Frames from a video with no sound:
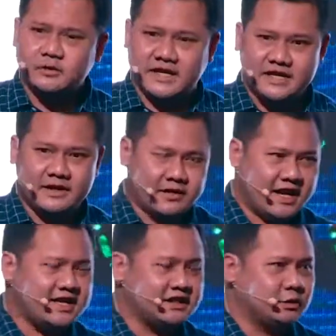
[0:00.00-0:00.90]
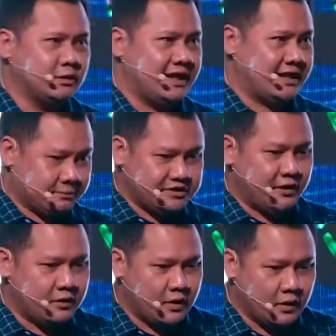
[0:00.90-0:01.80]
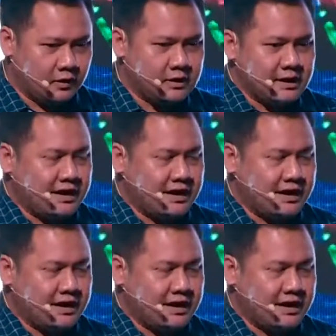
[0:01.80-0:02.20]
give a credit to telco.